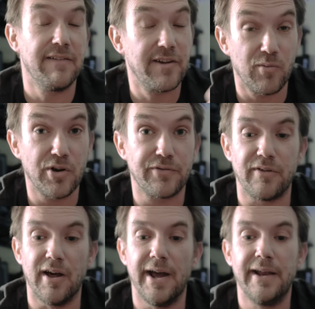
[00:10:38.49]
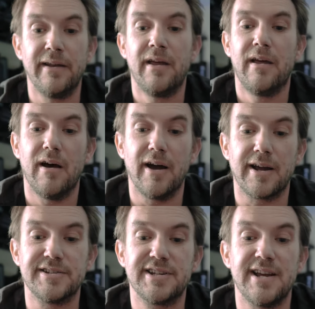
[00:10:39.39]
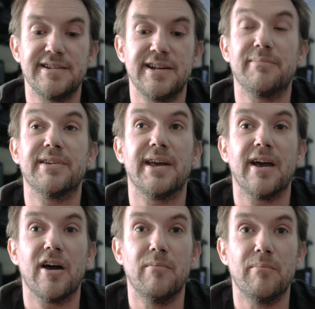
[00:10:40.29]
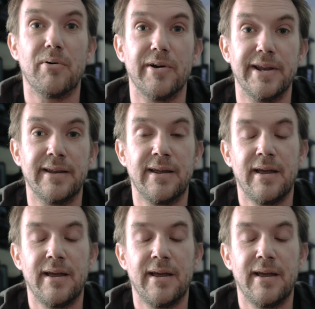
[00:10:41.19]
If it was flying, I could change the update home point